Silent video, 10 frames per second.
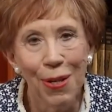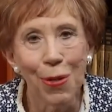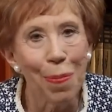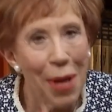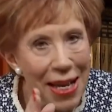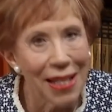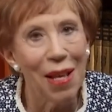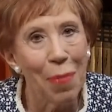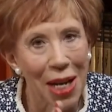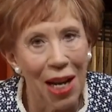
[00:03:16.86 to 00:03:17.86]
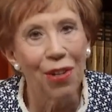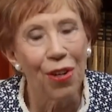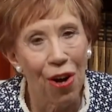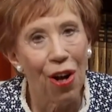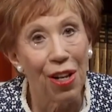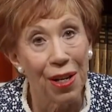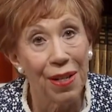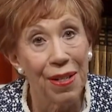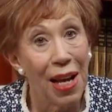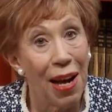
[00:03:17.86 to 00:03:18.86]
to make them an alcoholic.
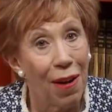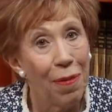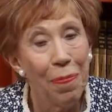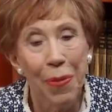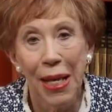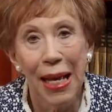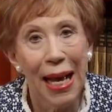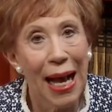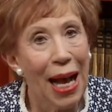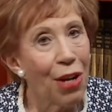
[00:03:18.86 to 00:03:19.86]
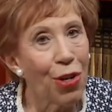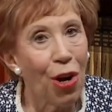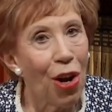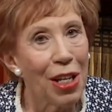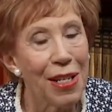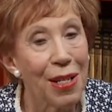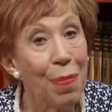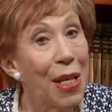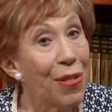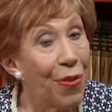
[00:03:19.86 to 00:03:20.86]
Now,
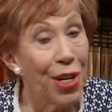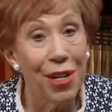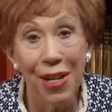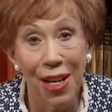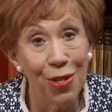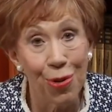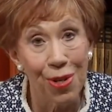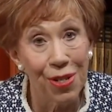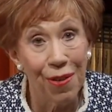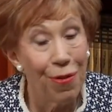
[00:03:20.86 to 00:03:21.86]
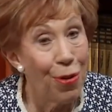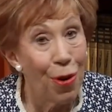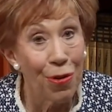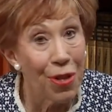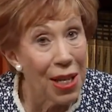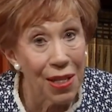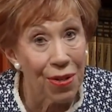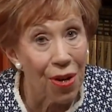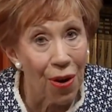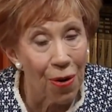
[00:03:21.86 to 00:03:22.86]
alcoholism is very dangerous. If you don't think
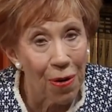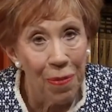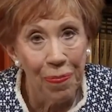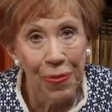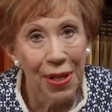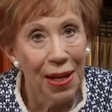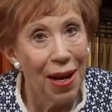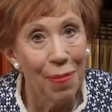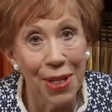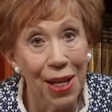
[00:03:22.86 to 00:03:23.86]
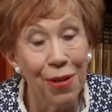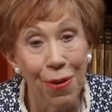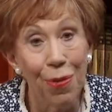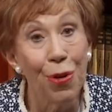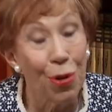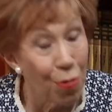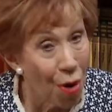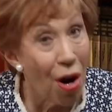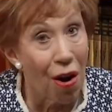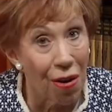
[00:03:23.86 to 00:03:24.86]
so, I'm telling you, you're
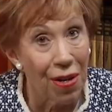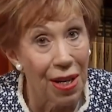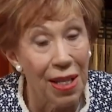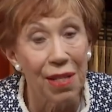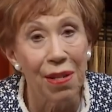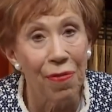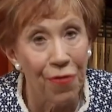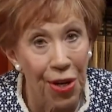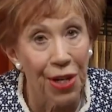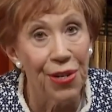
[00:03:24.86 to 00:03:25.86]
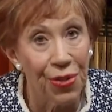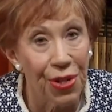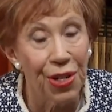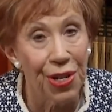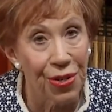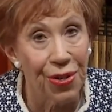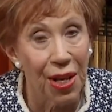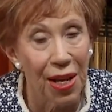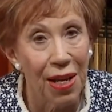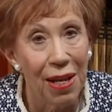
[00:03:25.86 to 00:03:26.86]
wrong. It's a very serious
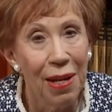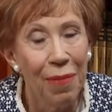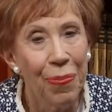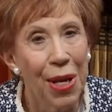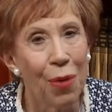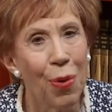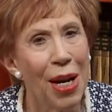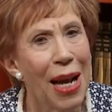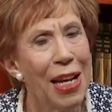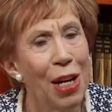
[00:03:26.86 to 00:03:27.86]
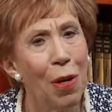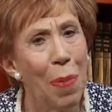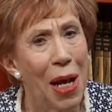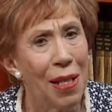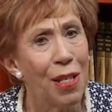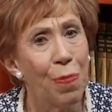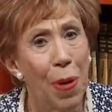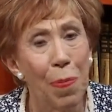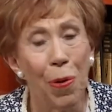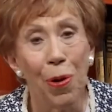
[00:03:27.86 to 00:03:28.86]
thing. And when I hear about these
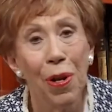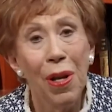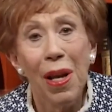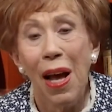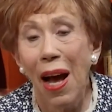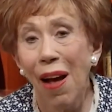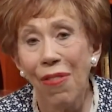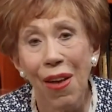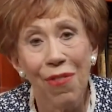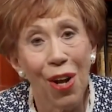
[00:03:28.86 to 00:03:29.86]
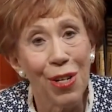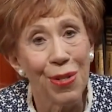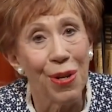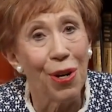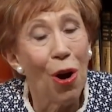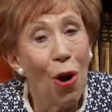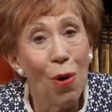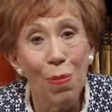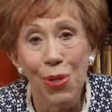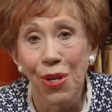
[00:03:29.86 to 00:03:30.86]
people, how they've lost their
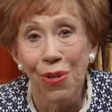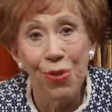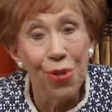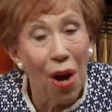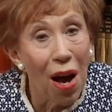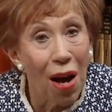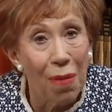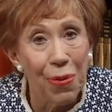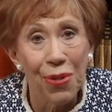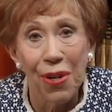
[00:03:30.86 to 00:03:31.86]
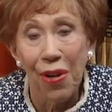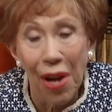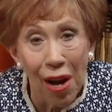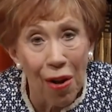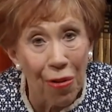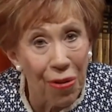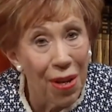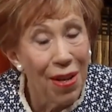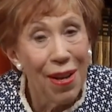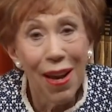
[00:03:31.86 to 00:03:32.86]
homes, their jobs, their health,
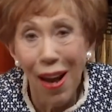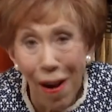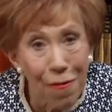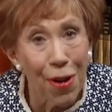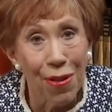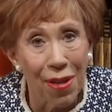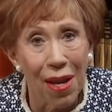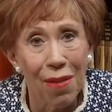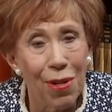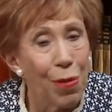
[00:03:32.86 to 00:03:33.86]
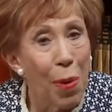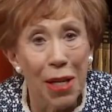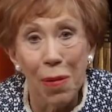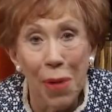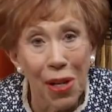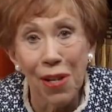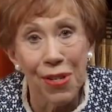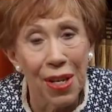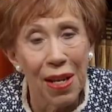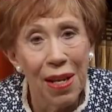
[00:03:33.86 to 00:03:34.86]
everything,
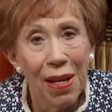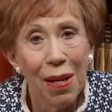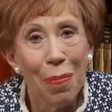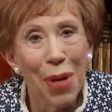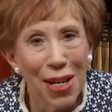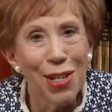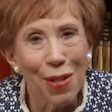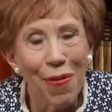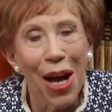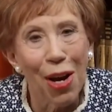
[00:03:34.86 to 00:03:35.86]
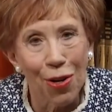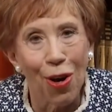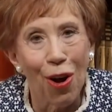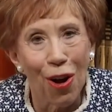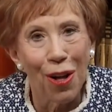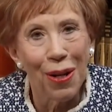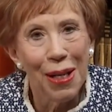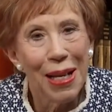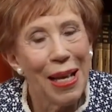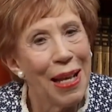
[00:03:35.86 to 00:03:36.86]
respectability, because of alcohol,
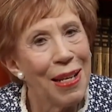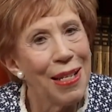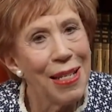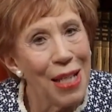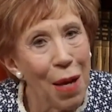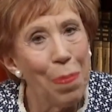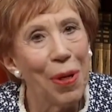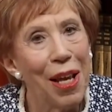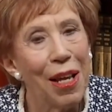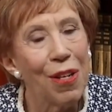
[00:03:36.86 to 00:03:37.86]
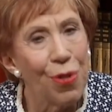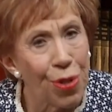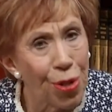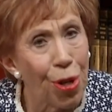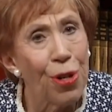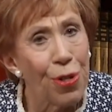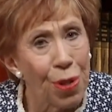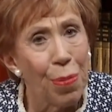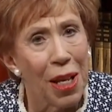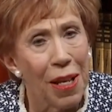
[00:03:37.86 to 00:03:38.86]
it deeply
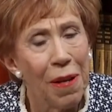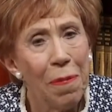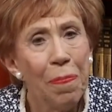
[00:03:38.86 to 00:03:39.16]
concerns me.